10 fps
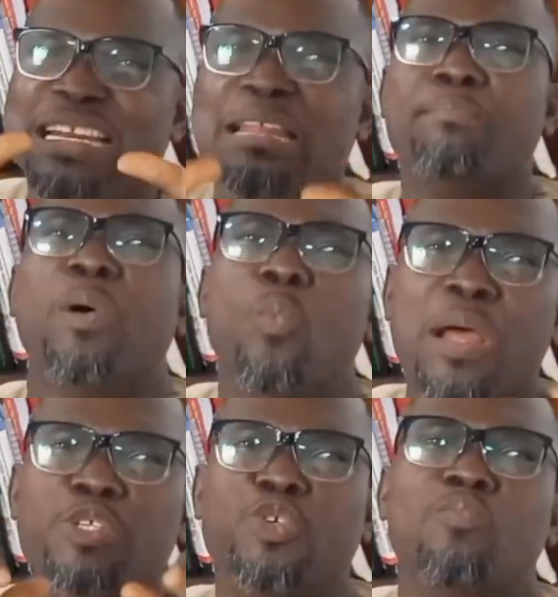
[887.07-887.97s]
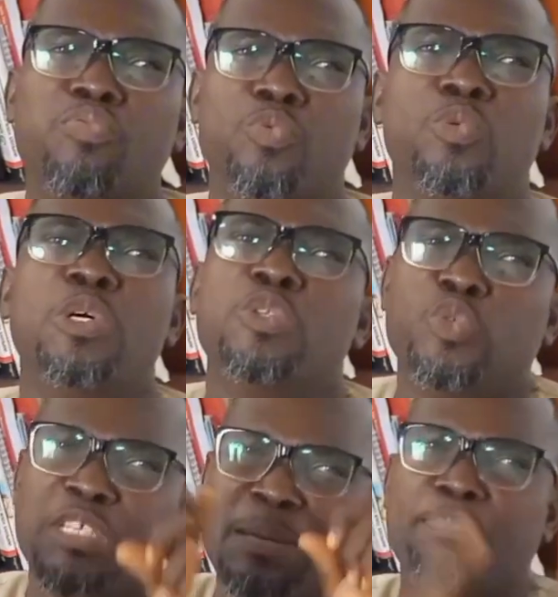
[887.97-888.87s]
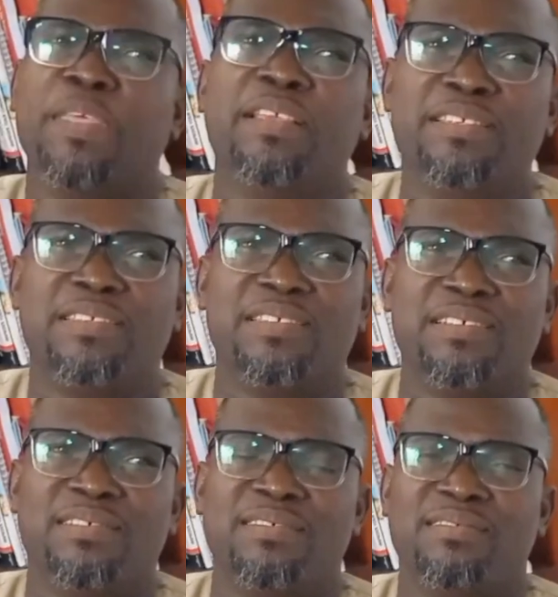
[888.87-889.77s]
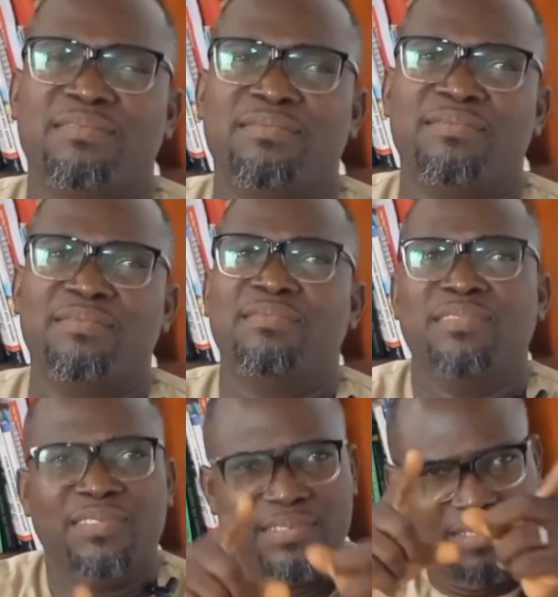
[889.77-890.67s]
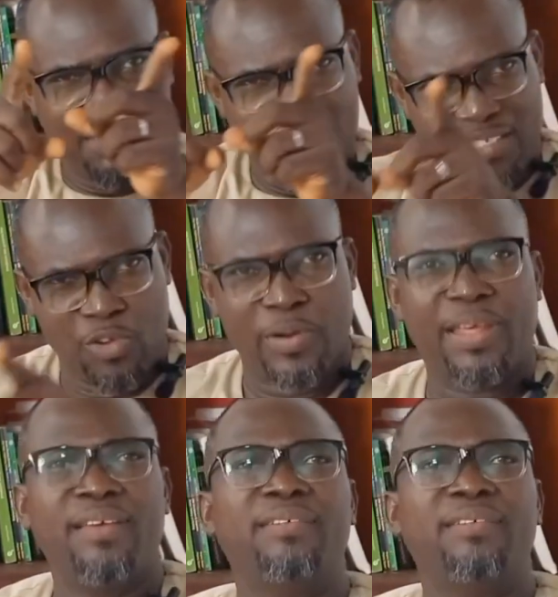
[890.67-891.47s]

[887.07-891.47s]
number 1 job role to keep things in order